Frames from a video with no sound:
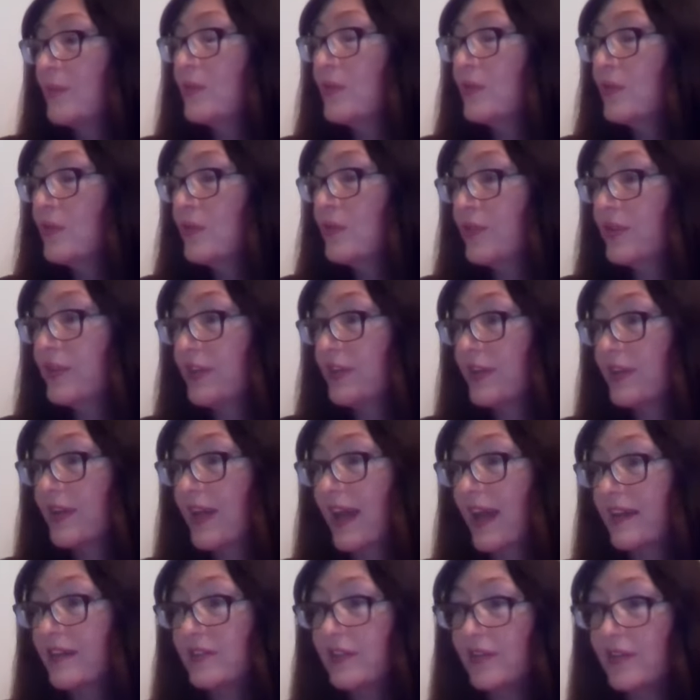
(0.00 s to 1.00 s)
or you
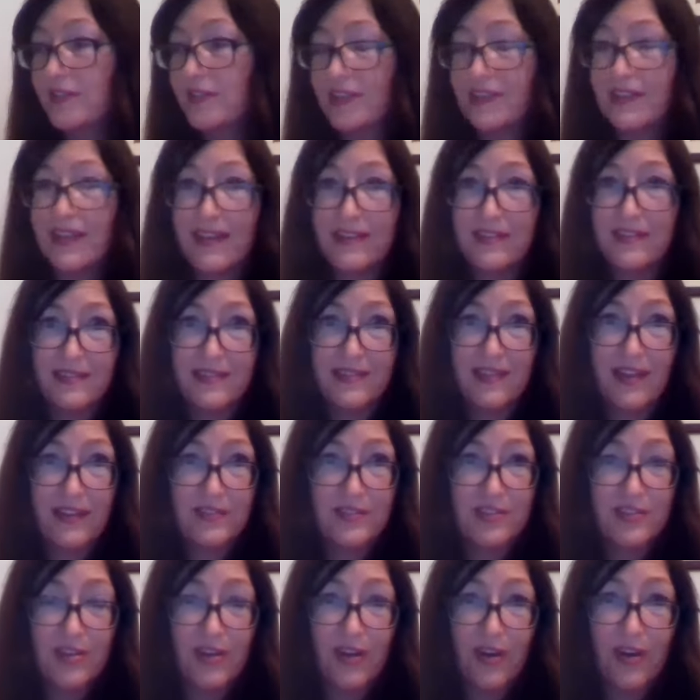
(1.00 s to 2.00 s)
can use an A to
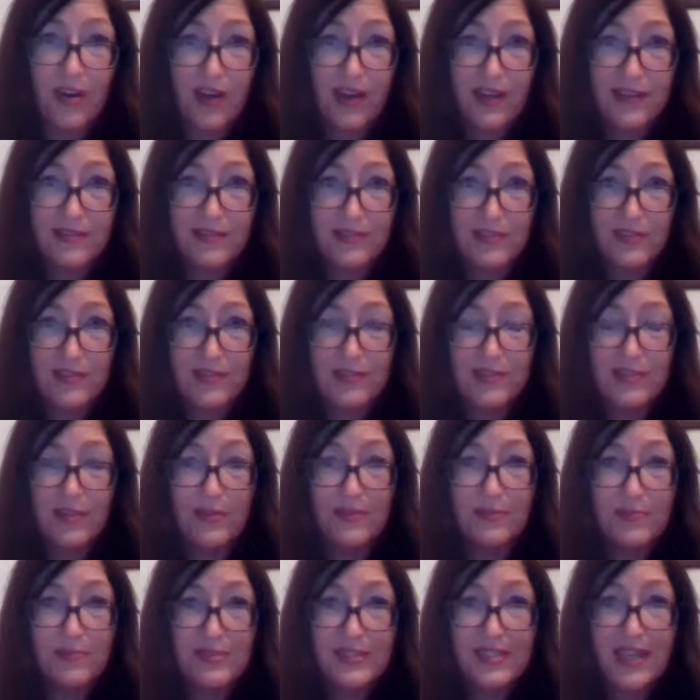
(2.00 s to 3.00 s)
Z chart and do some